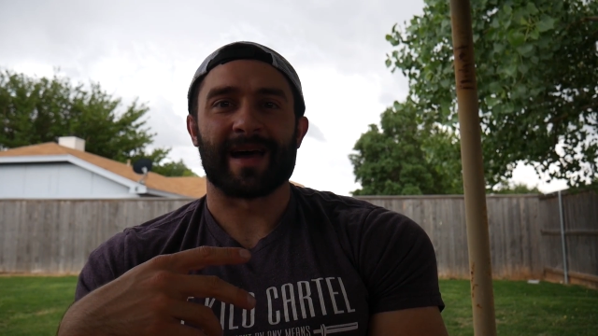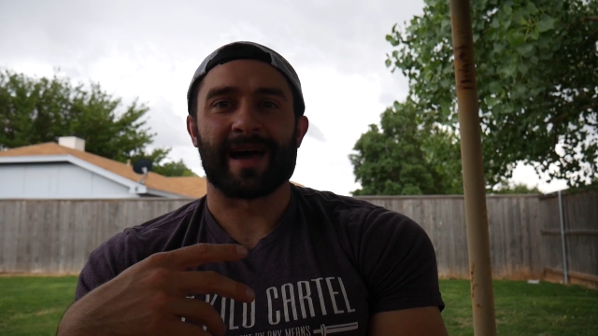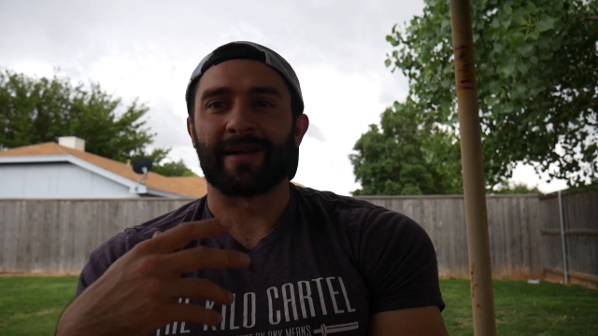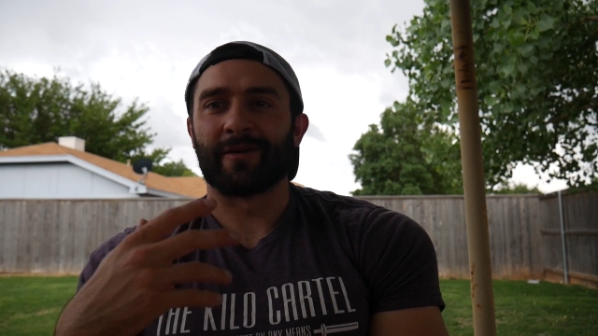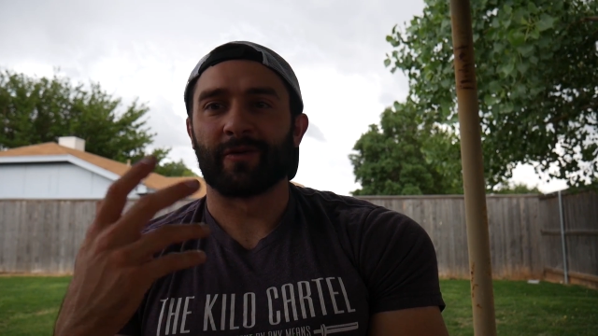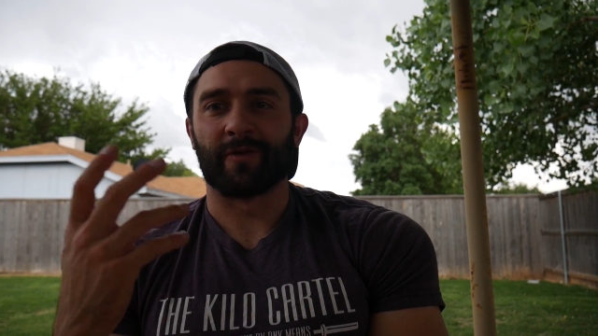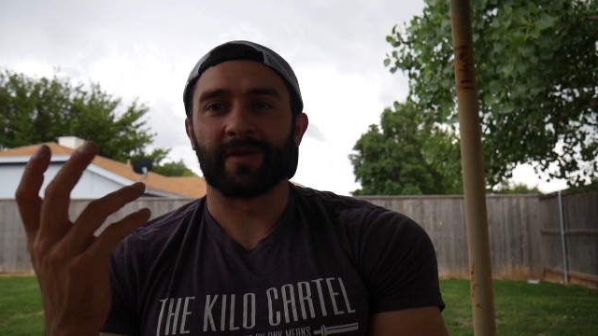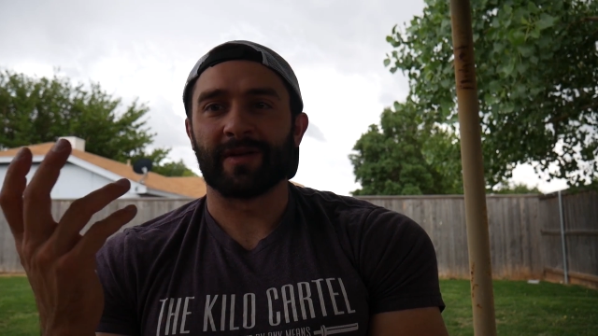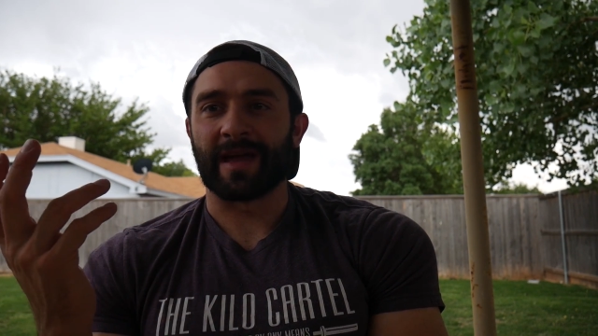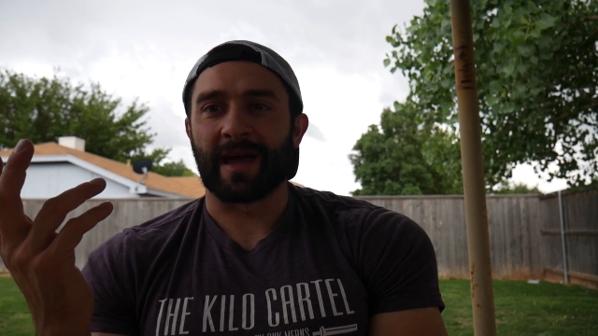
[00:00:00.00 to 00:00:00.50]
I
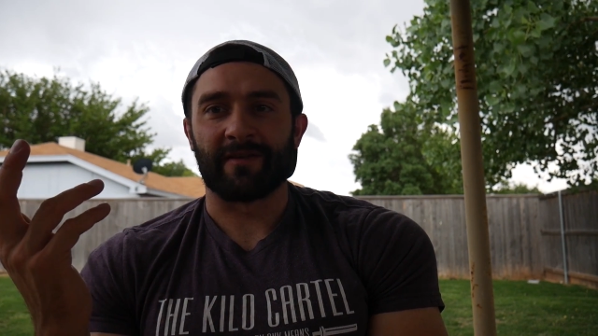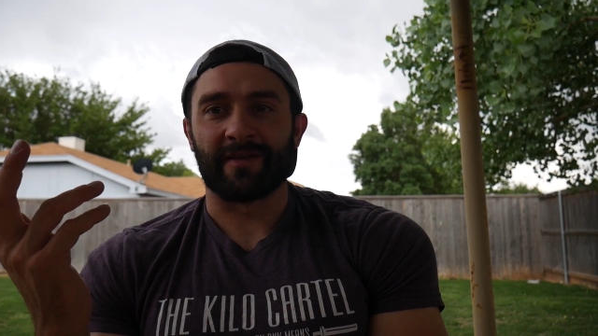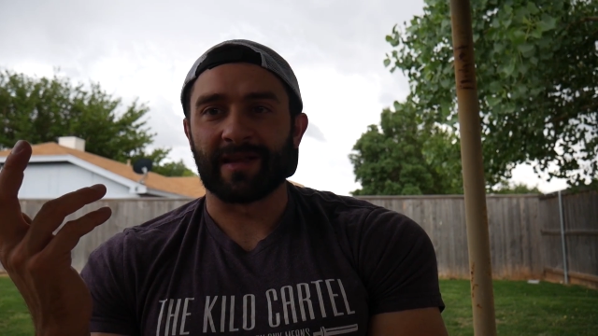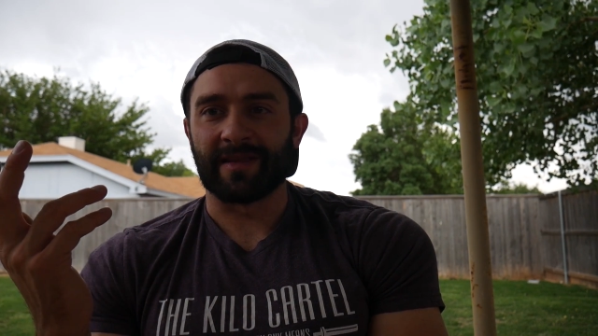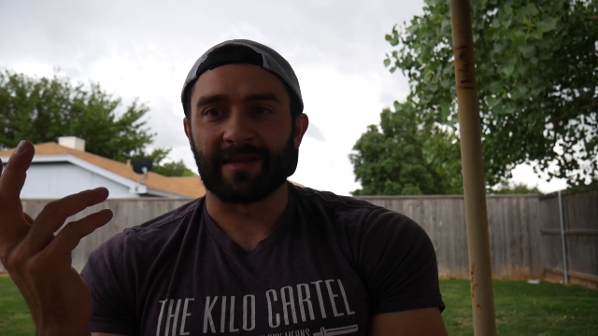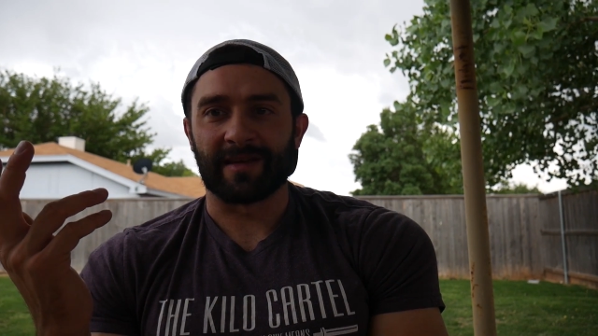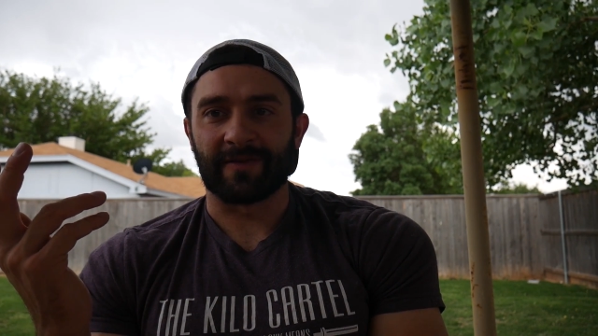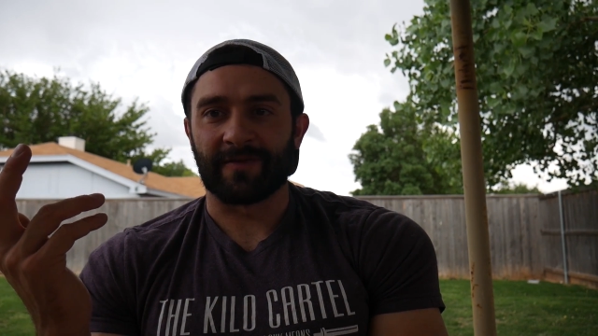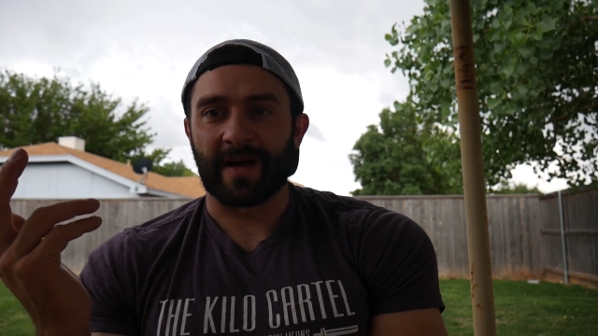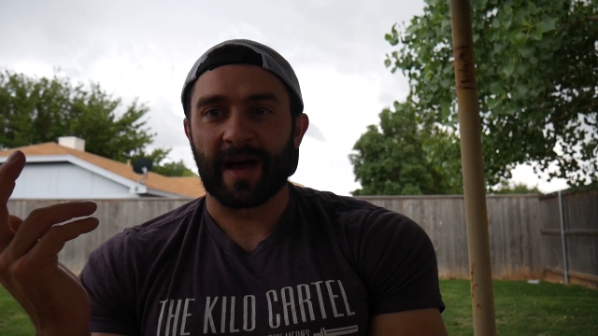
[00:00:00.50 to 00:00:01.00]
don't really have
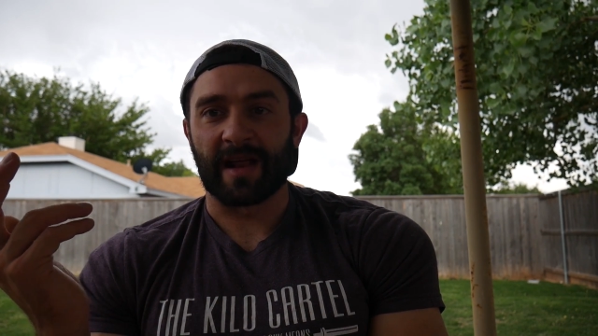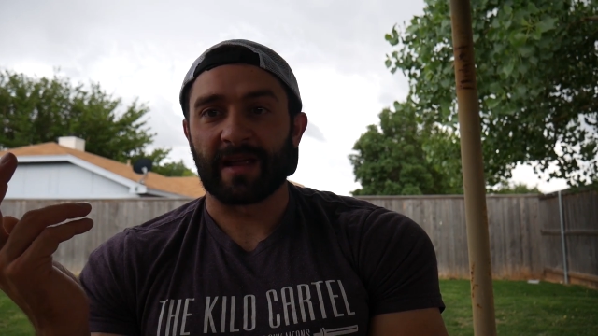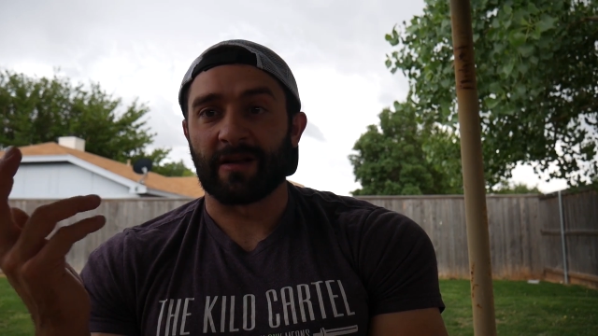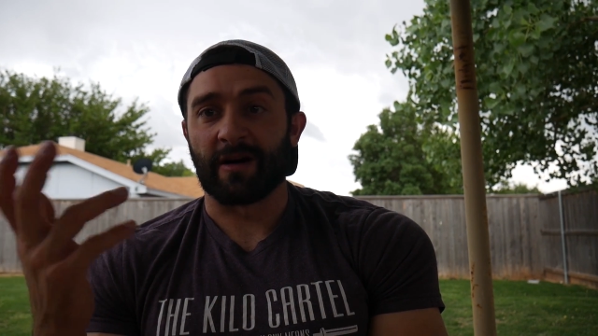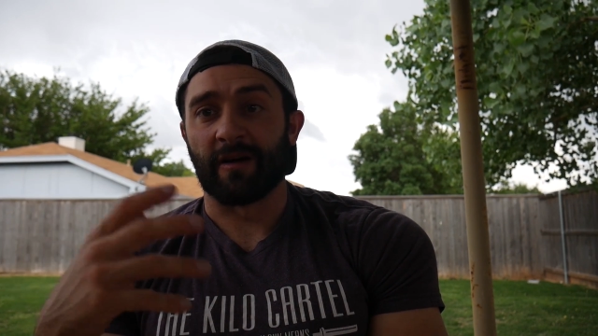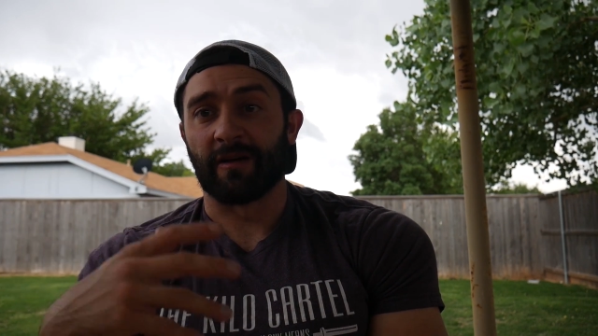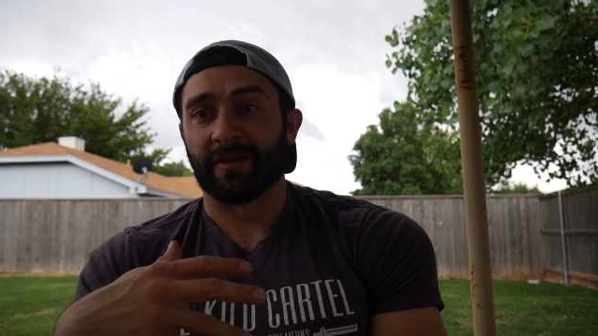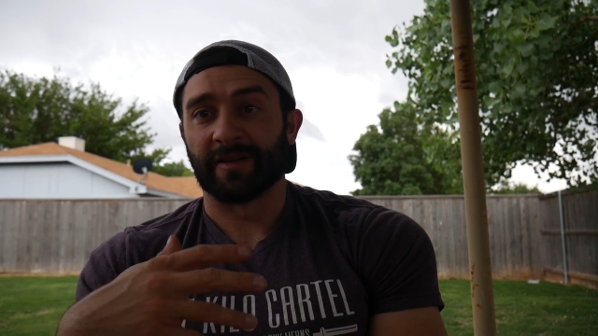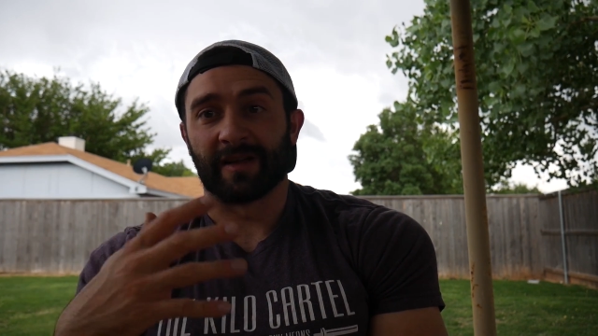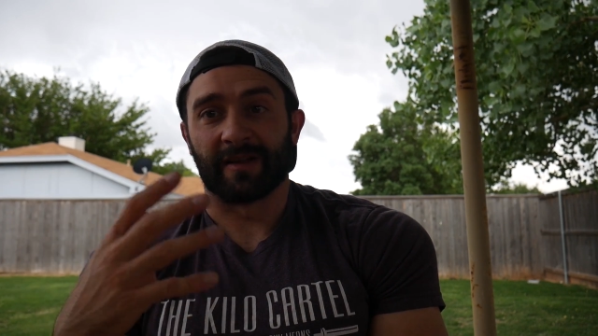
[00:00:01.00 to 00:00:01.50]
anything fatty at
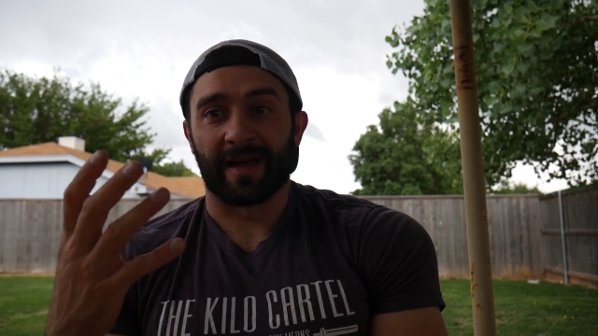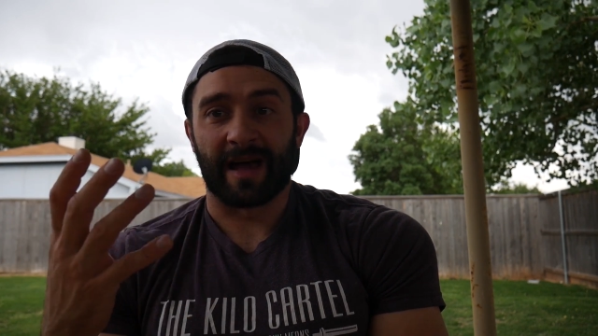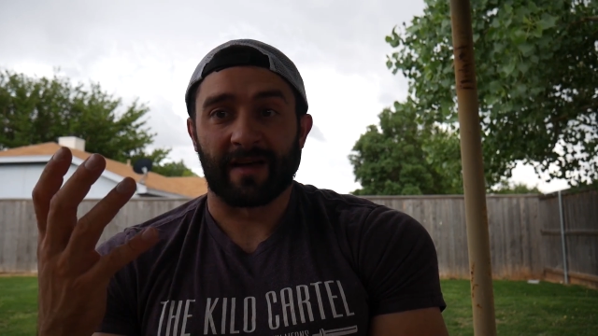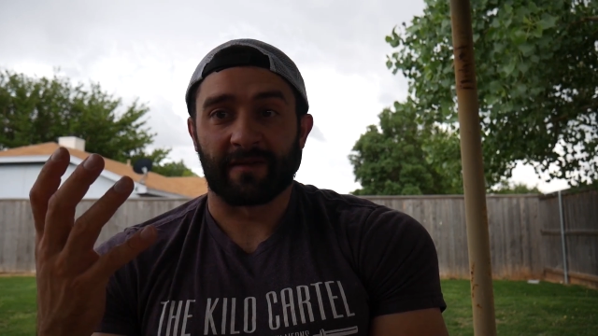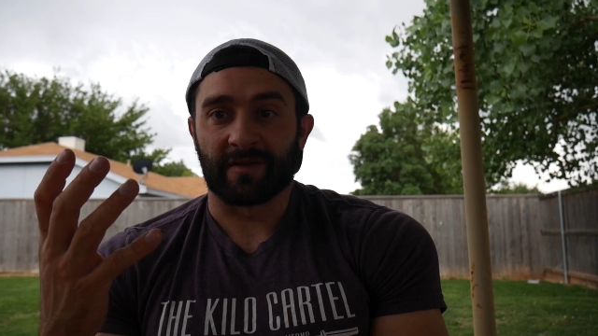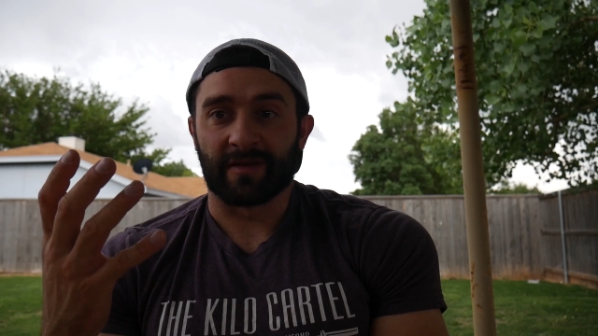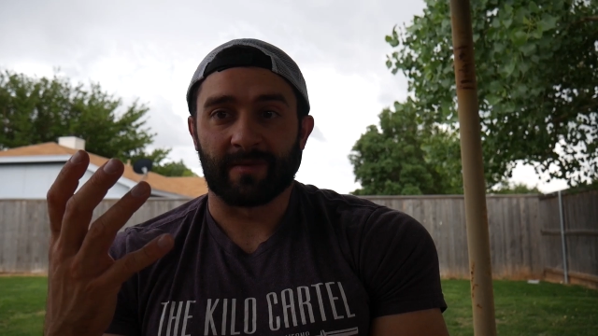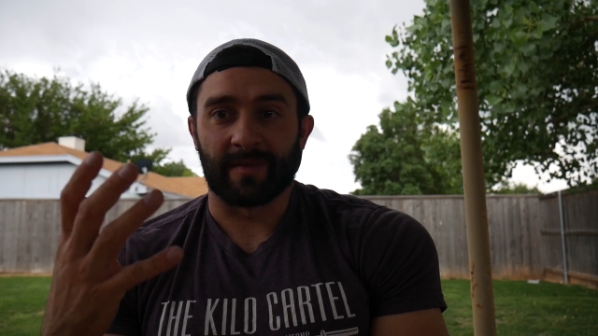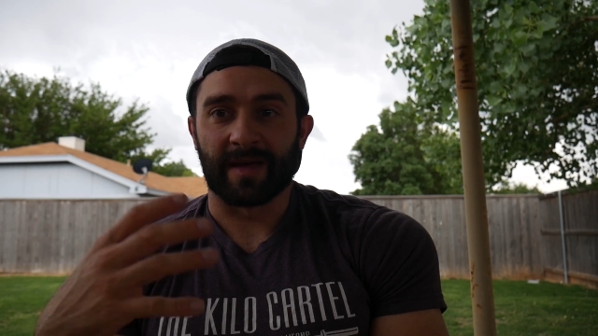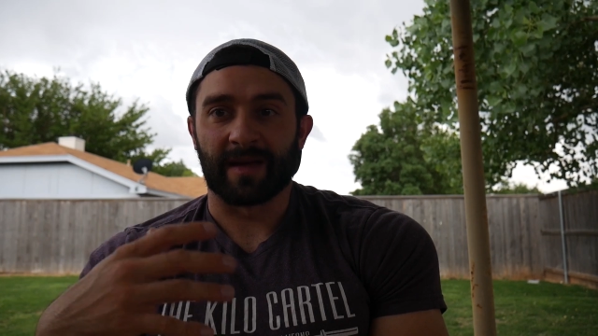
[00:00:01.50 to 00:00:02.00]
all until
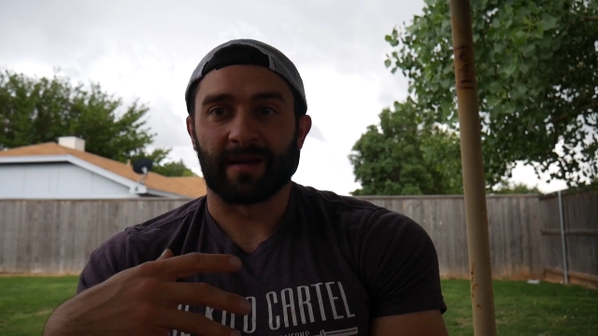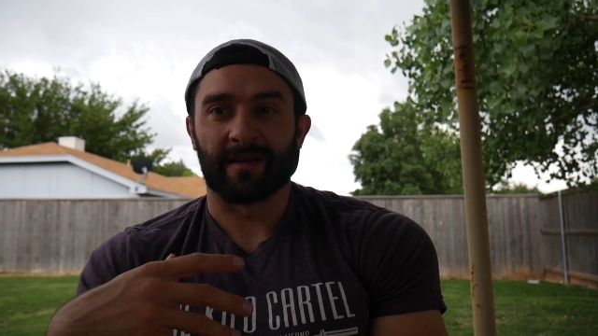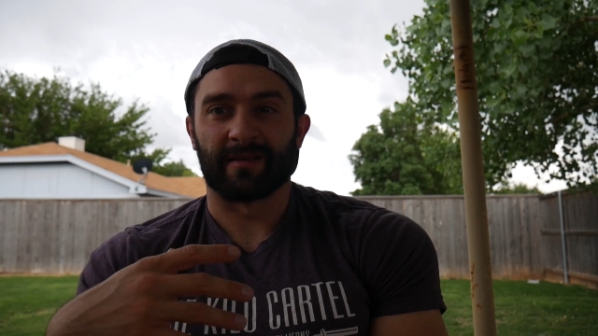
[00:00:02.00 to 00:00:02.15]
after the meet,